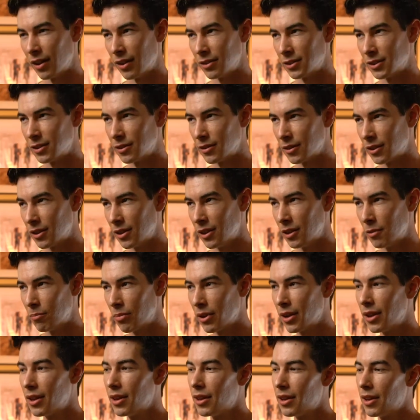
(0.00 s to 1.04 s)
and to keep
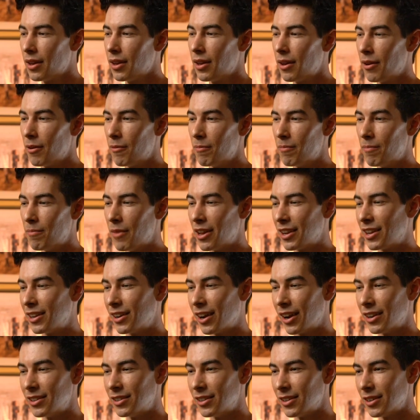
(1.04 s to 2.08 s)
making
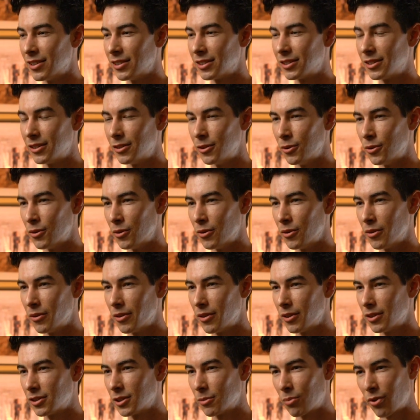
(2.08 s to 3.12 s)
ideas to
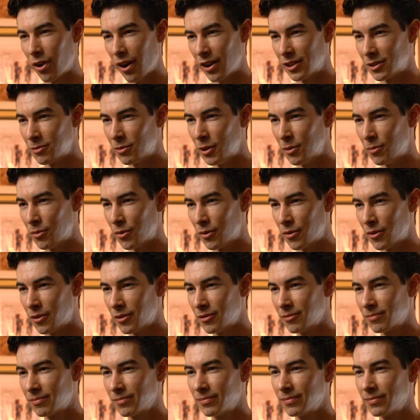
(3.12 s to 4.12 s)
surprise people.